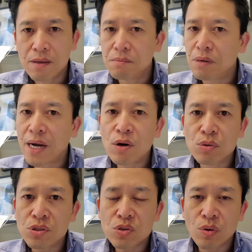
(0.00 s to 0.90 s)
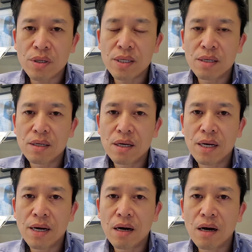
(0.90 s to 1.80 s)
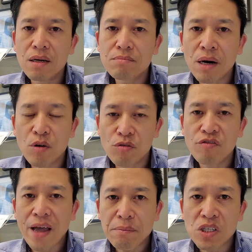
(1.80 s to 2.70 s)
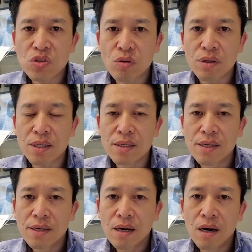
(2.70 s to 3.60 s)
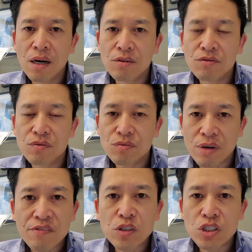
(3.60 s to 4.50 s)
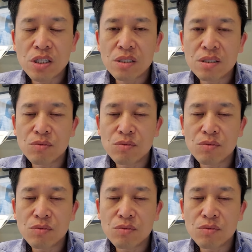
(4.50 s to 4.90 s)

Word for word: My own story, uh, my own family story, of refugees.